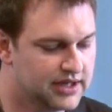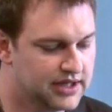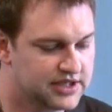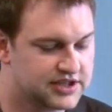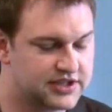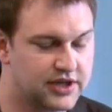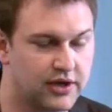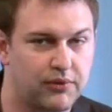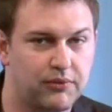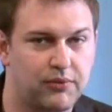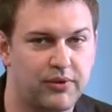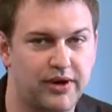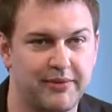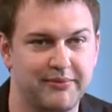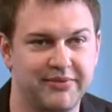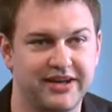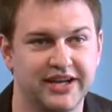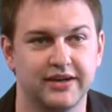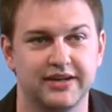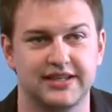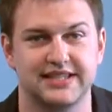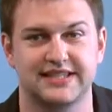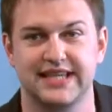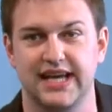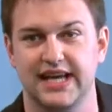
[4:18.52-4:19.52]
So what I'm
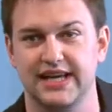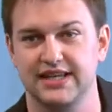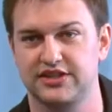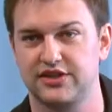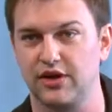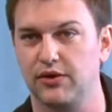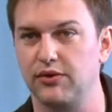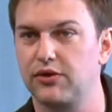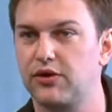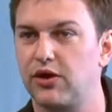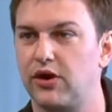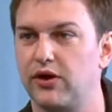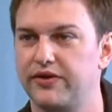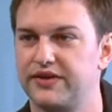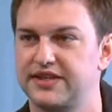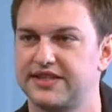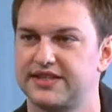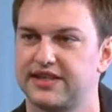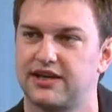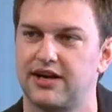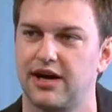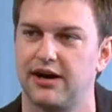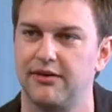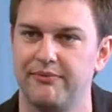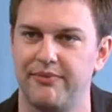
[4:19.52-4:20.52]
here to say is don't call this
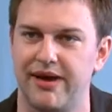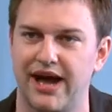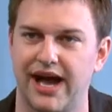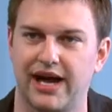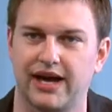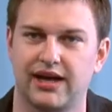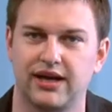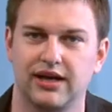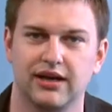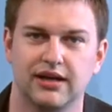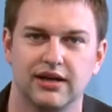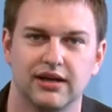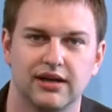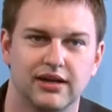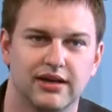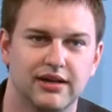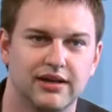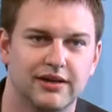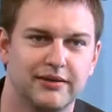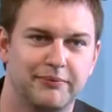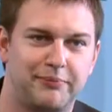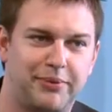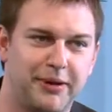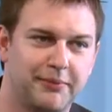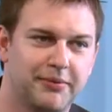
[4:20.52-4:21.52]
a comeback.
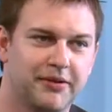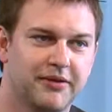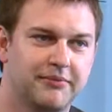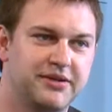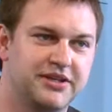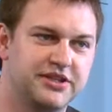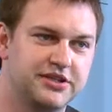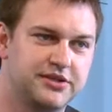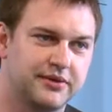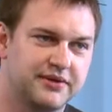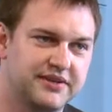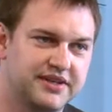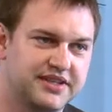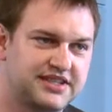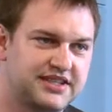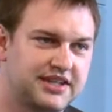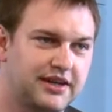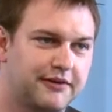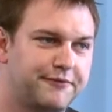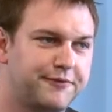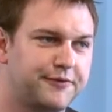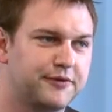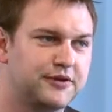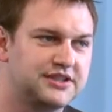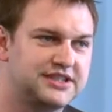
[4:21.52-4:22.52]
People have been doing this
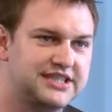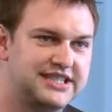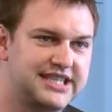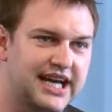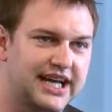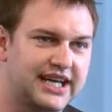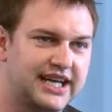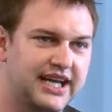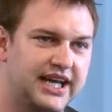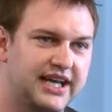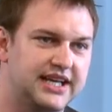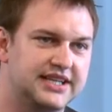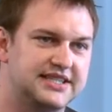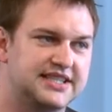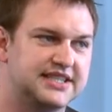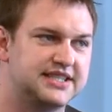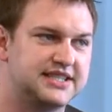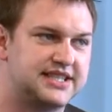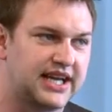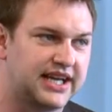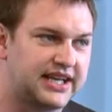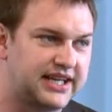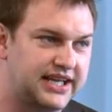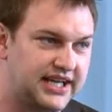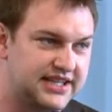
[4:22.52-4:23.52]
stuff for decades and
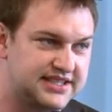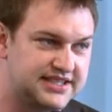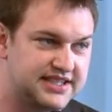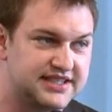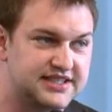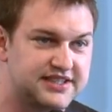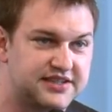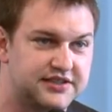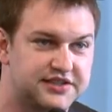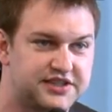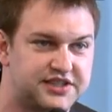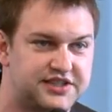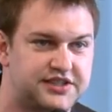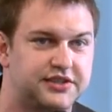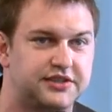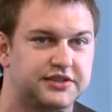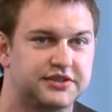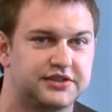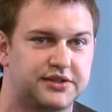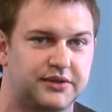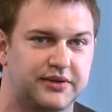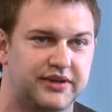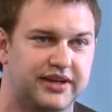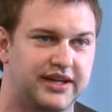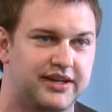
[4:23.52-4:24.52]
decades, and they're still
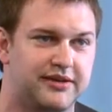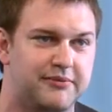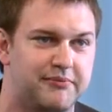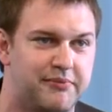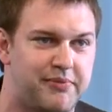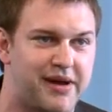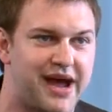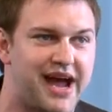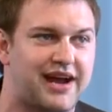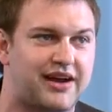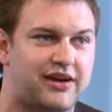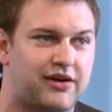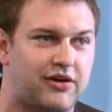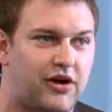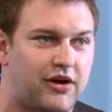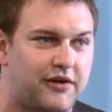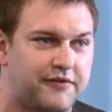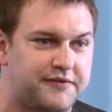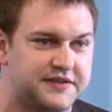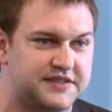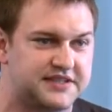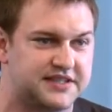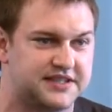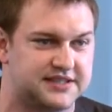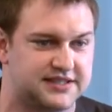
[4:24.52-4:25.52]
doing it in back
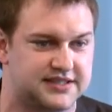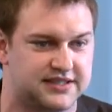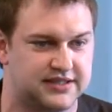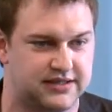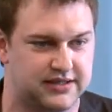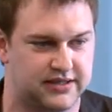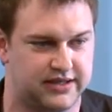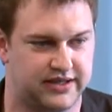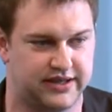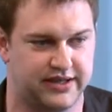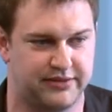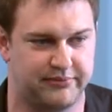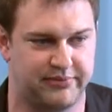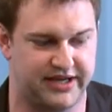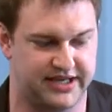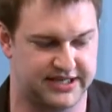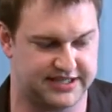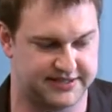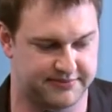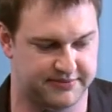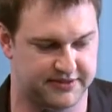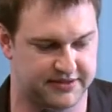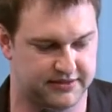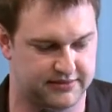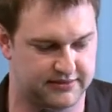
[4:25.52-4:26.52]
offices and in the
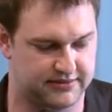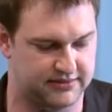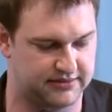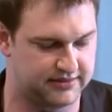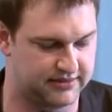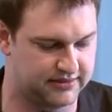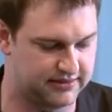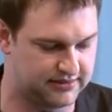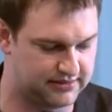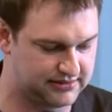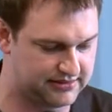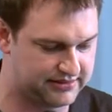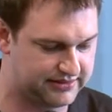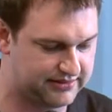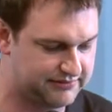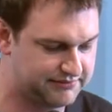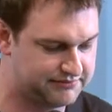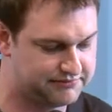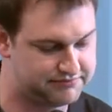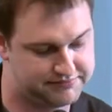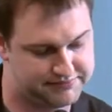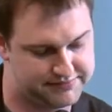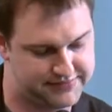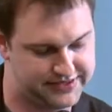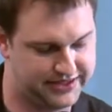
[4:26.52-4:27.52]
basement. And
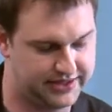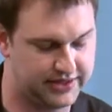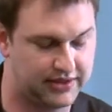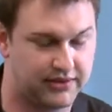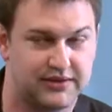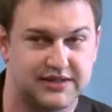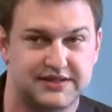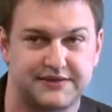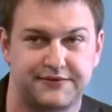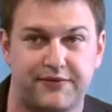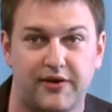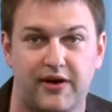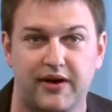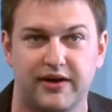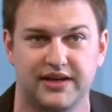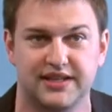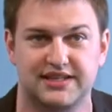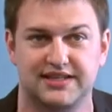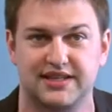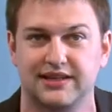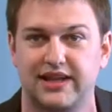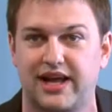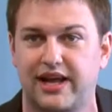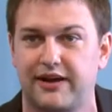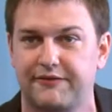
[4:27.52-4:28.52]
it's fun.
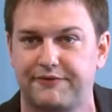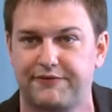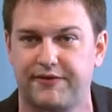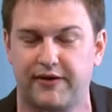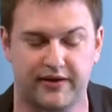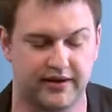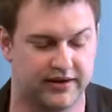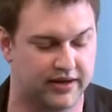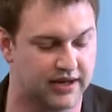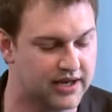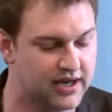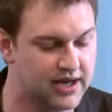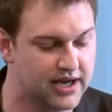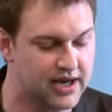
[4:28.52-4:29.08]
It's a lot of fun.